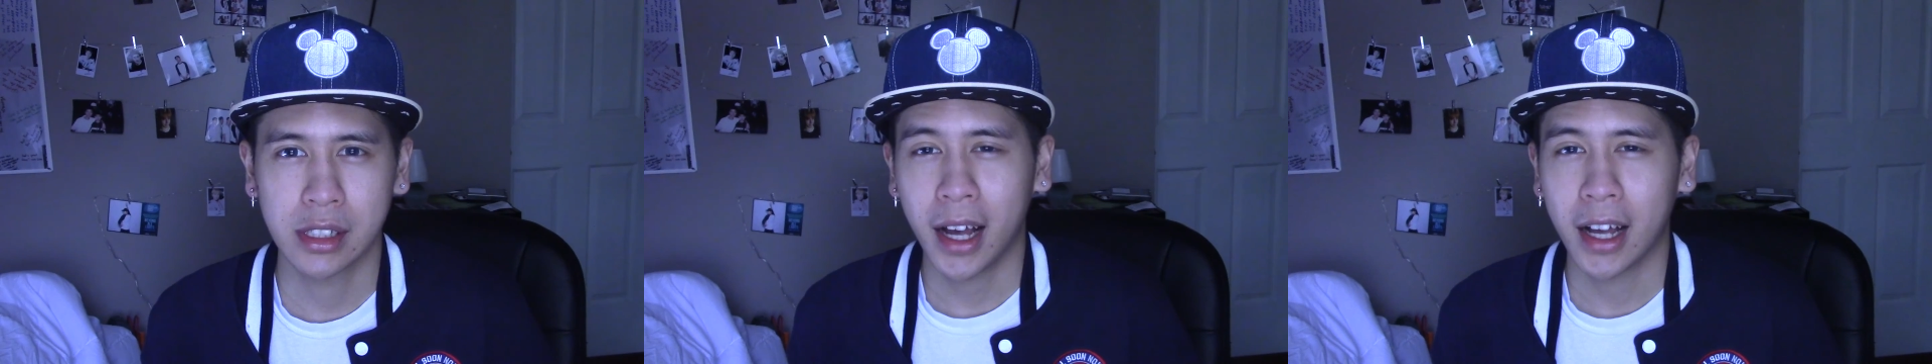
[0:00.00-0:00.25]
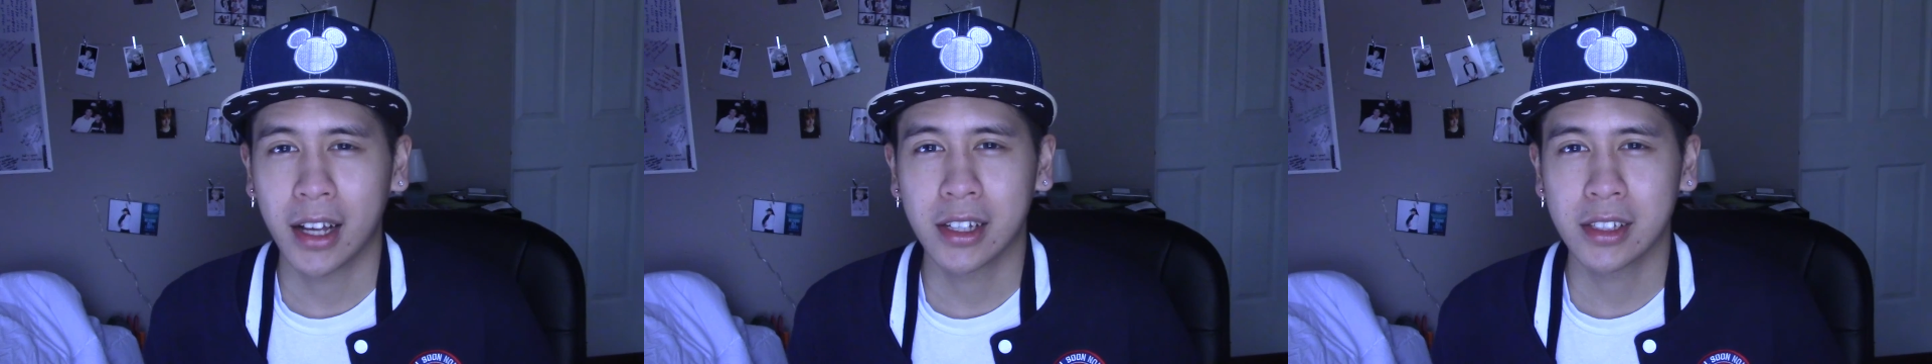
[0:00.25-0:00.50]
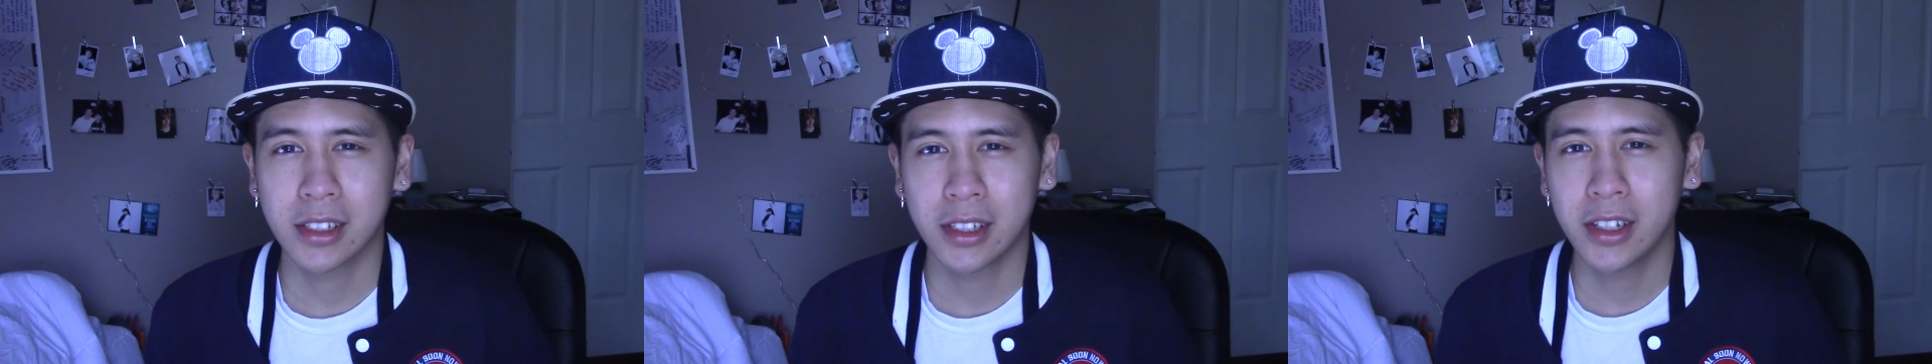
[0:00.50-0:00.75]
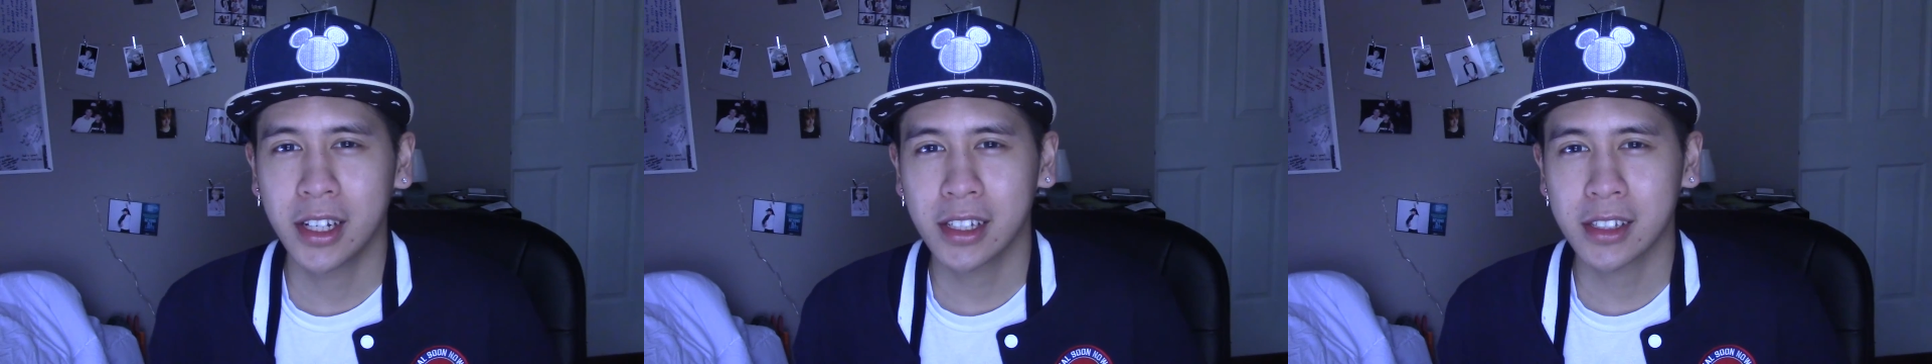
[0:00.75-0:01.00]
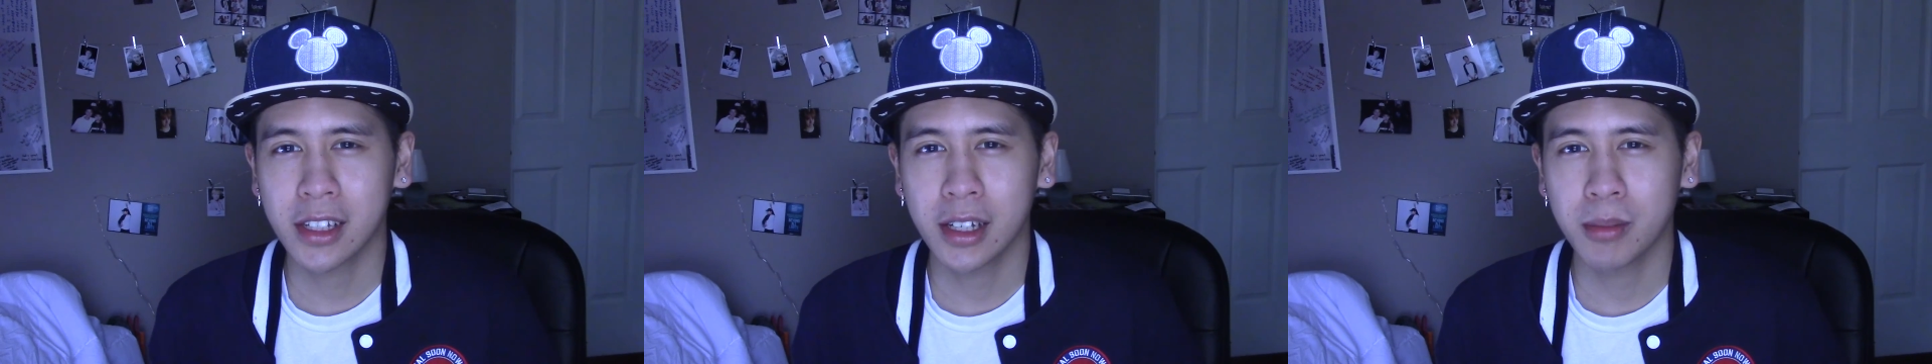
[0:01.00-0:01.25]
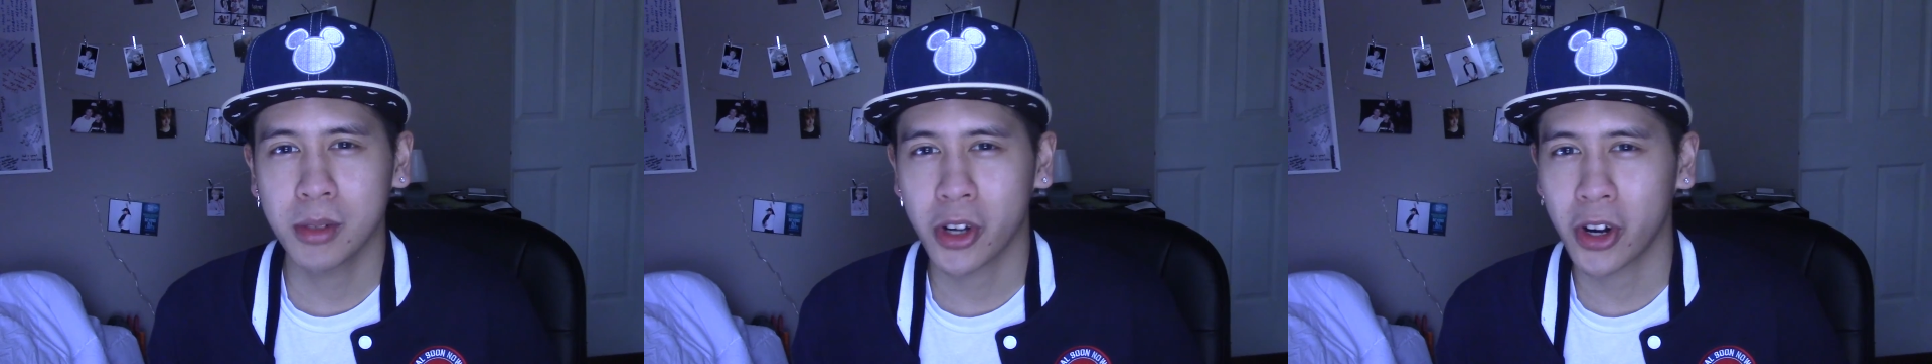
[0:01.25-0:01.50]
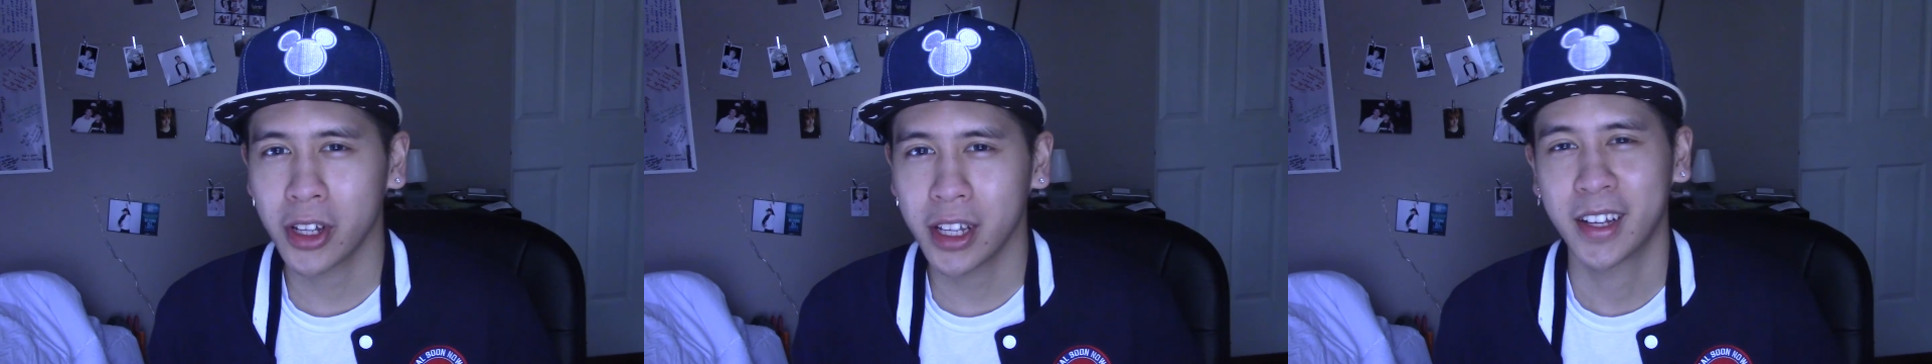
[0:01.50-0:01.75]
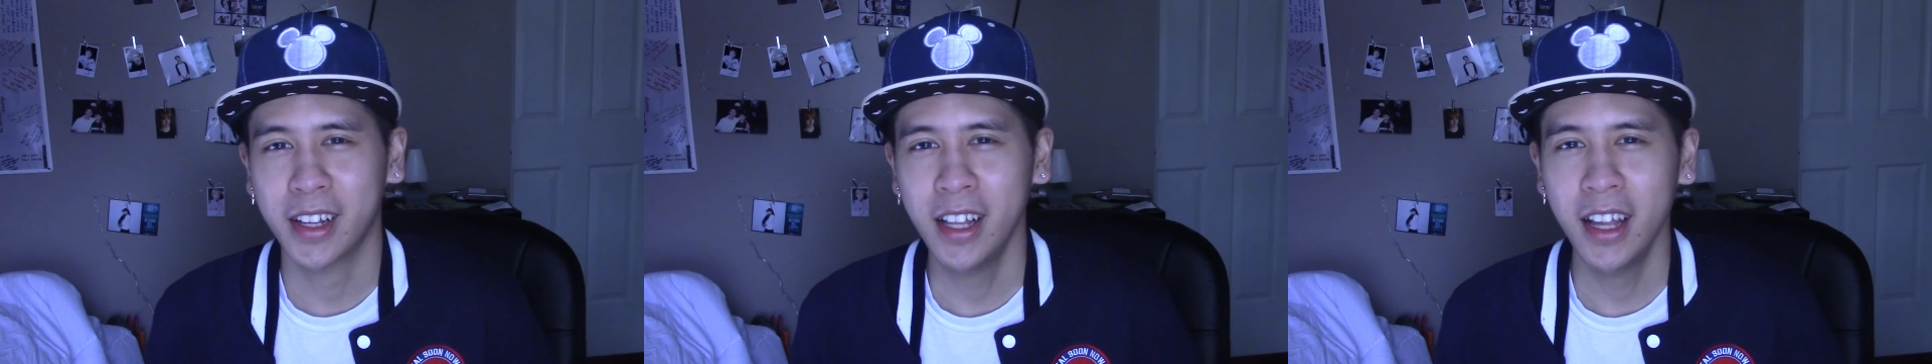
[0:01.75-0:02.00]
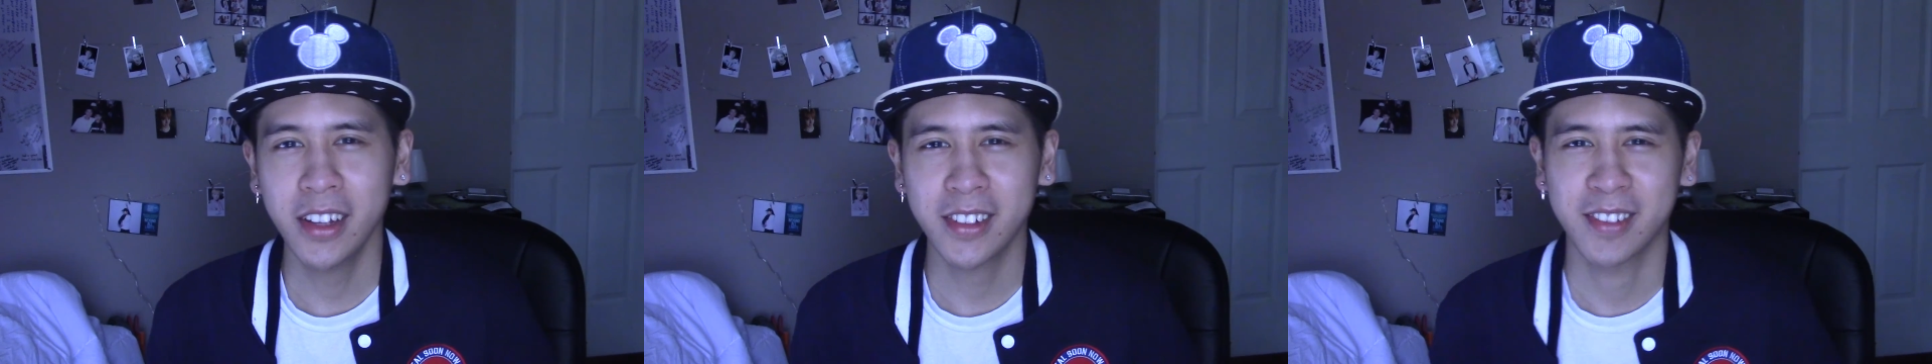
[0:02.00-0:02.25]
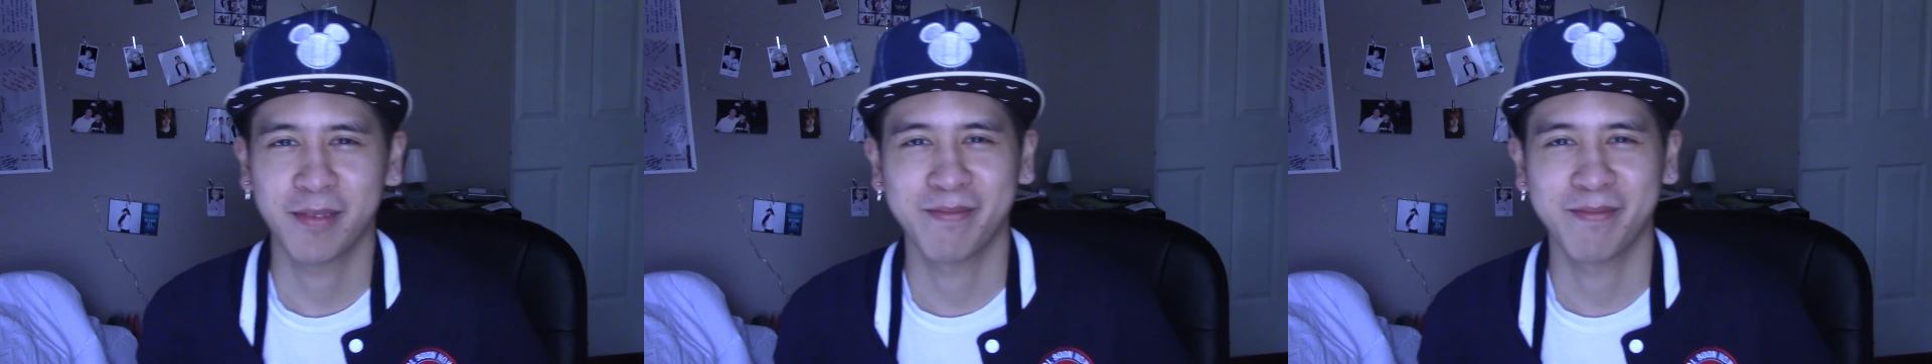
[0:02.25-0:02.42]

I'll see you next time, Charlie. Good luck!